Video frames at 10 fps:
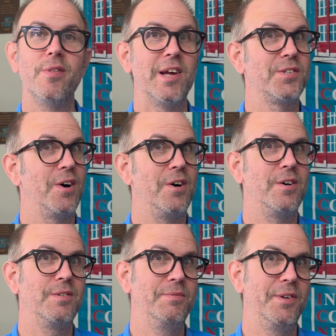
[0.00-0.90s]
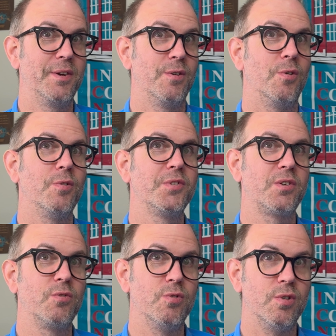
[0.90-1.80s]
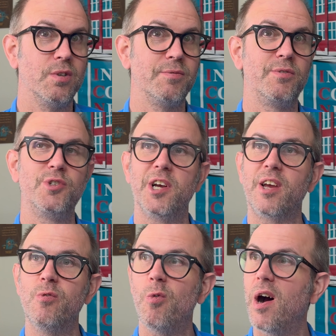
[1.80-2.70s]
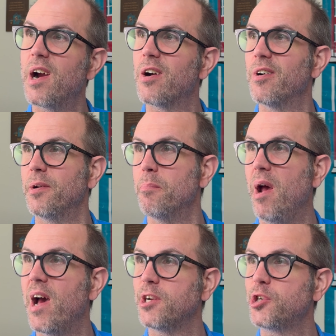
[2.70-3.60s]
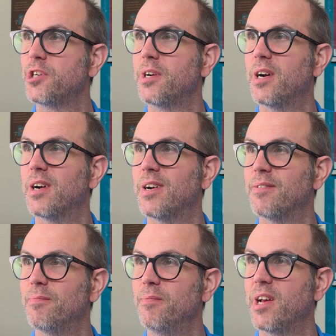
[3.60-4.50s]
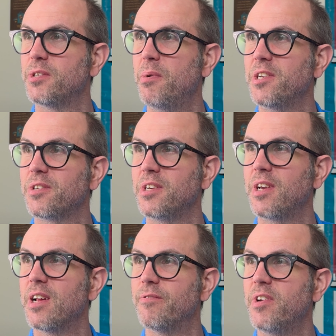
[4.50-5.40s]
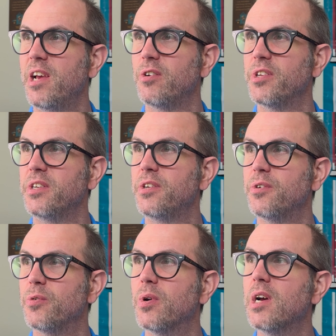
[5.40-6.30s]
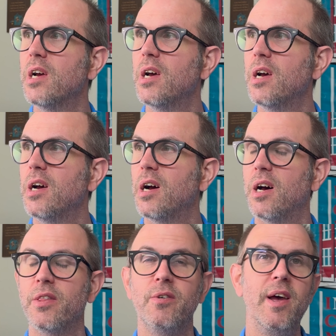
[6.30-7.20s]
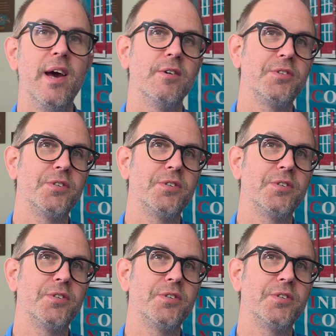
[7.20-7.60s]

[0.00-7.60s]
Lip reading: That's all, you know, old school chicken wire and mesh that's basically kind of nailed into the layout.